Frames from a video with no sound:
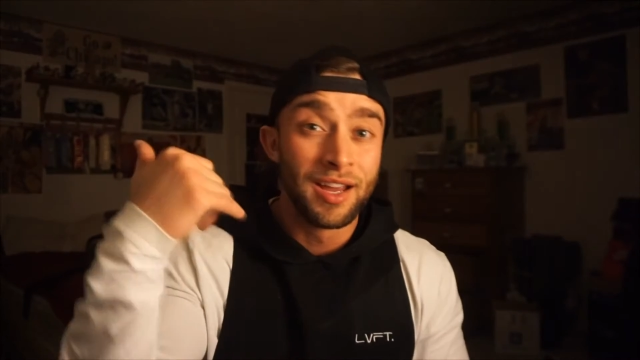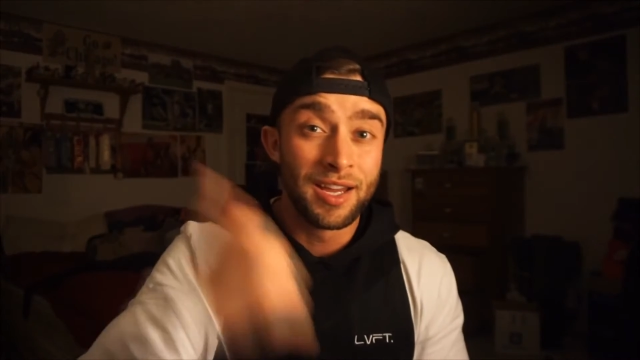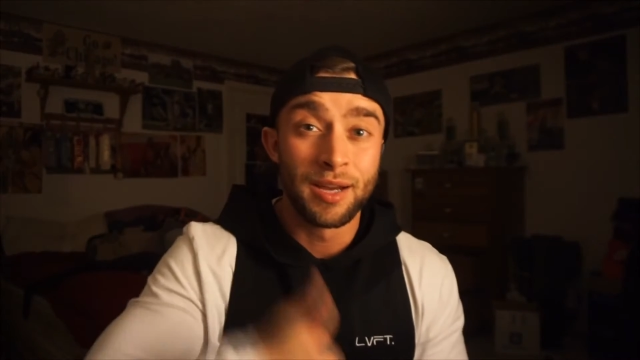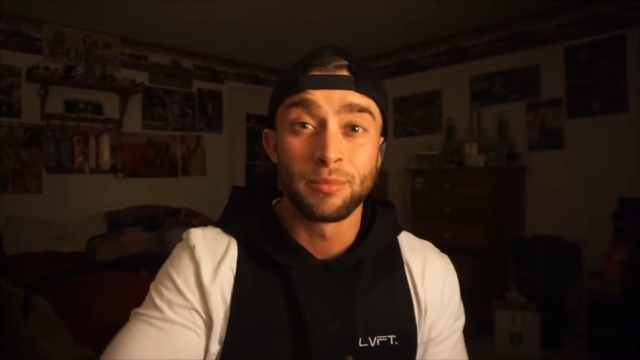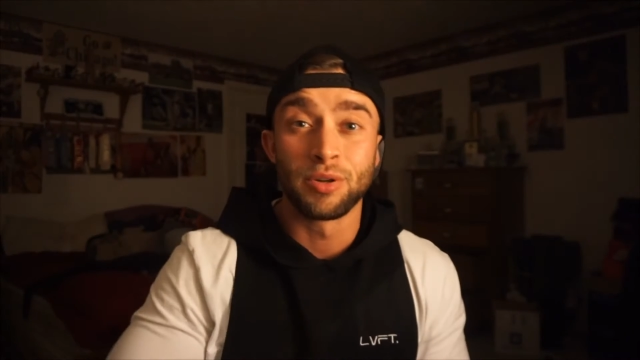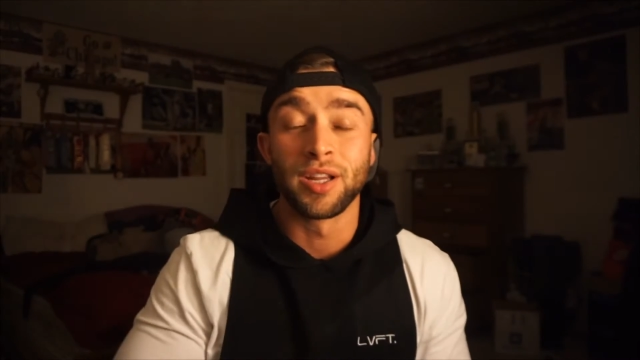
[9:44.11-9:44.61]

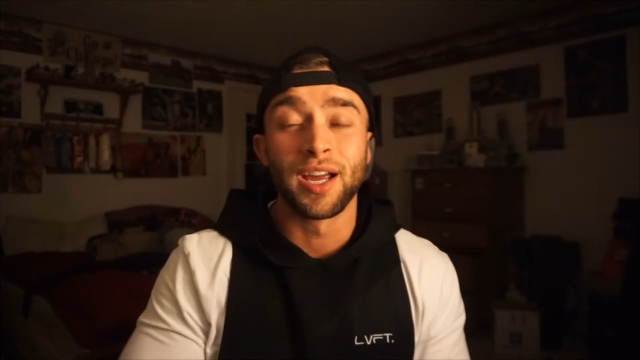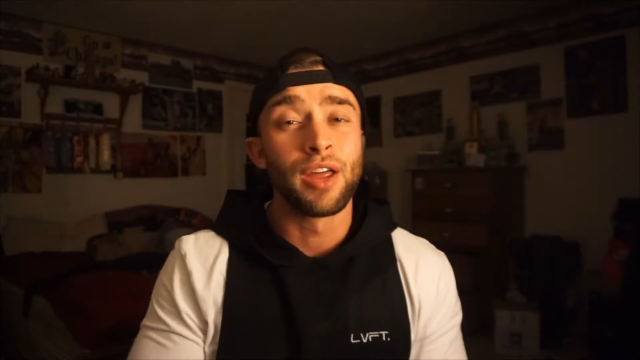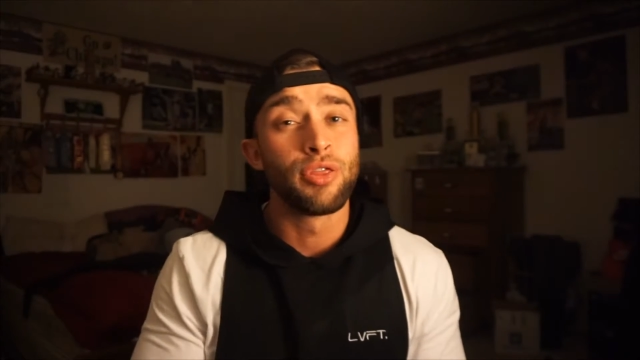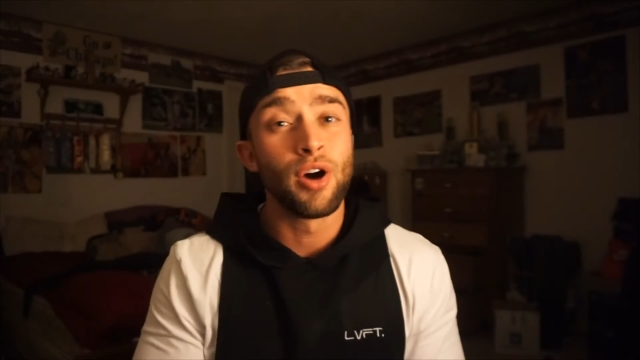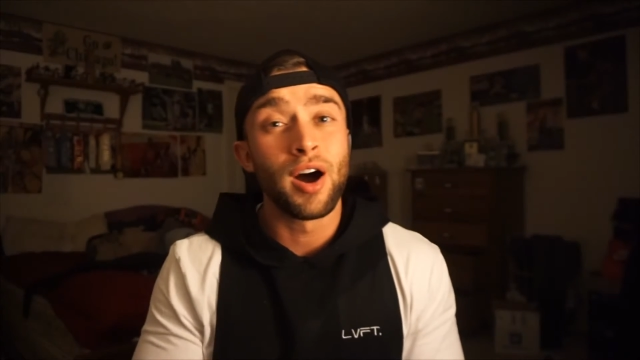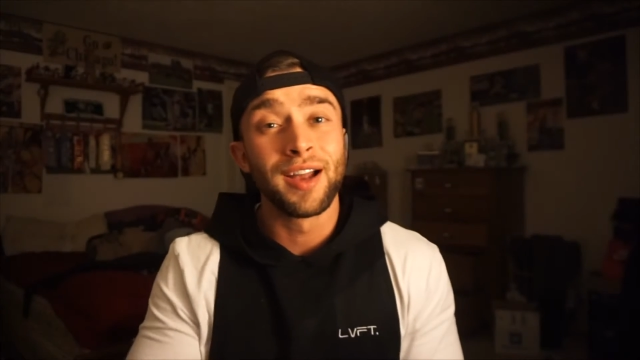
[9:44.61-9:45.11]
Kimberly, I
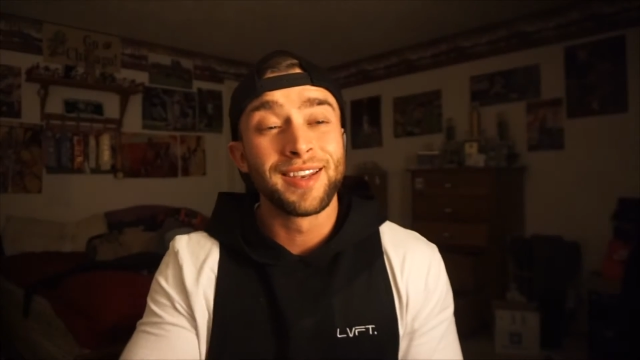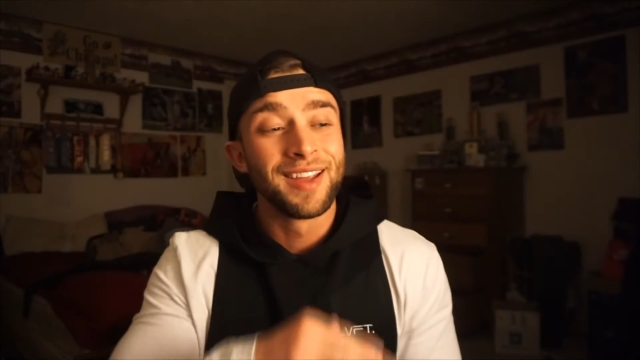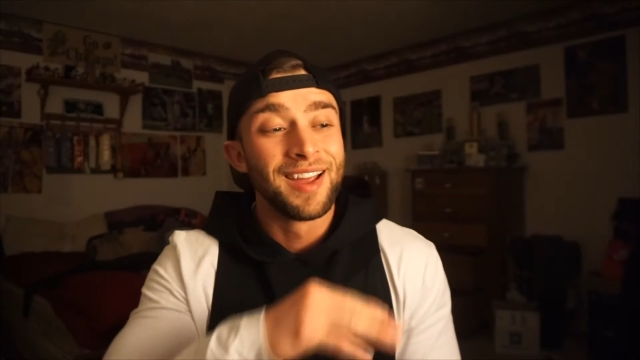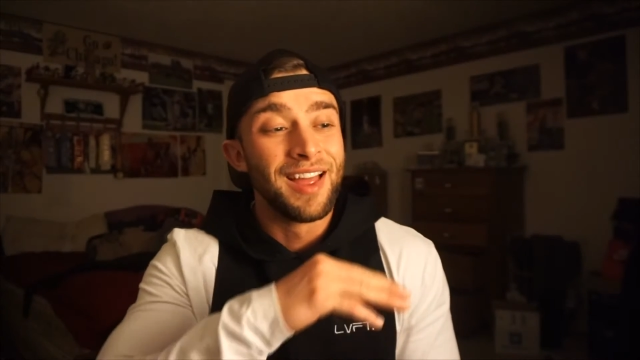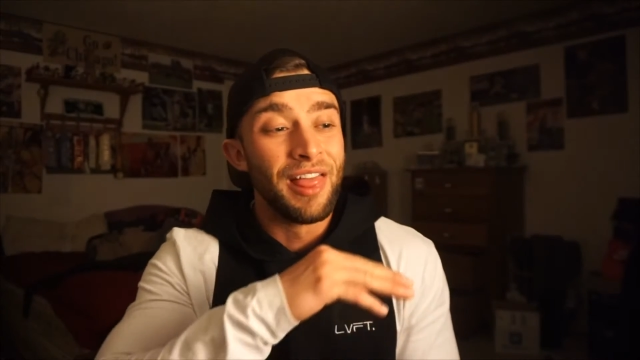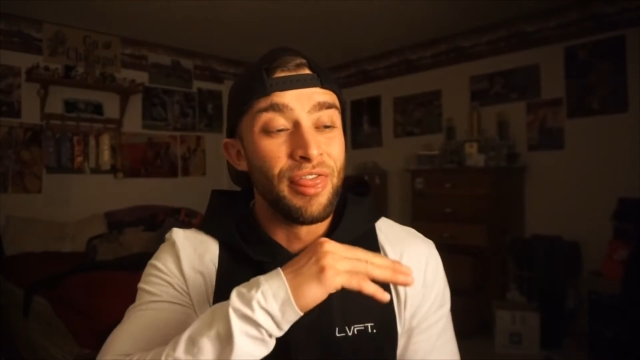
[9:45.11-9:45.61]
thought
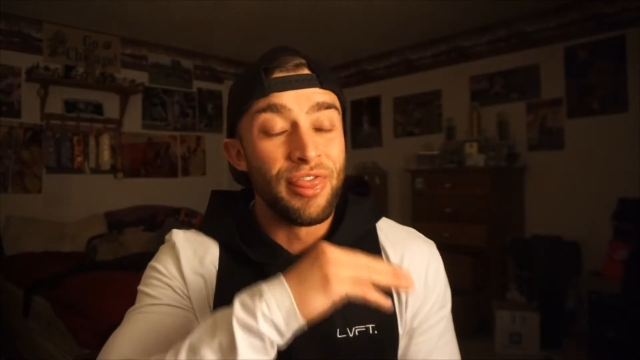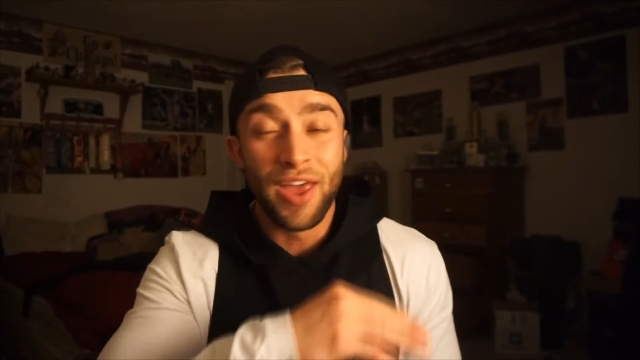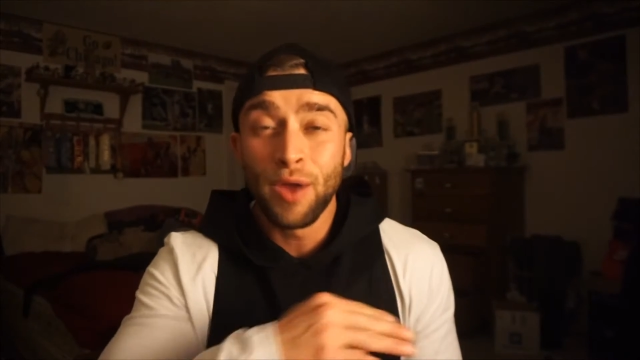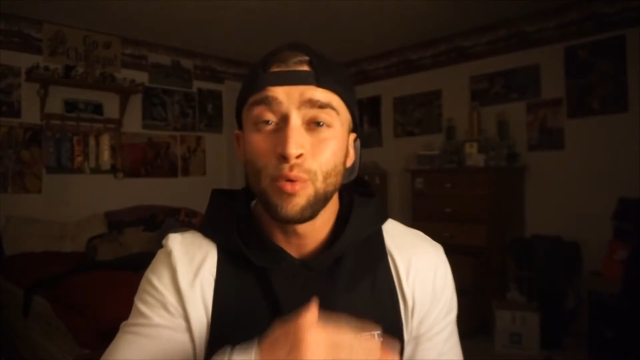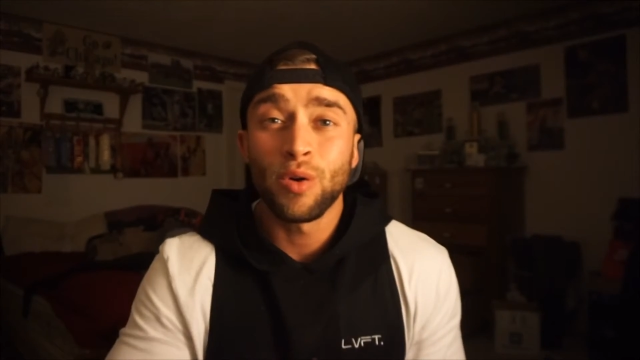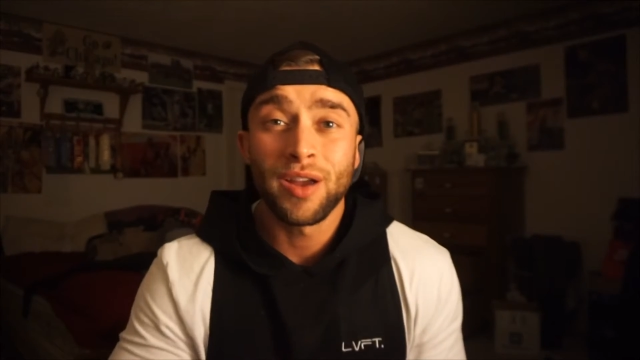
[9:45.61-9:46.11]

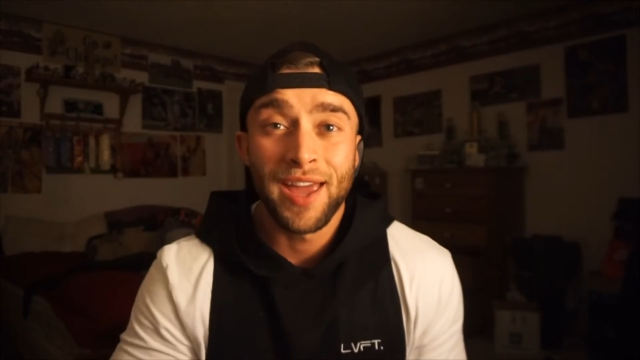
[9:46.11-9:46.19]
they were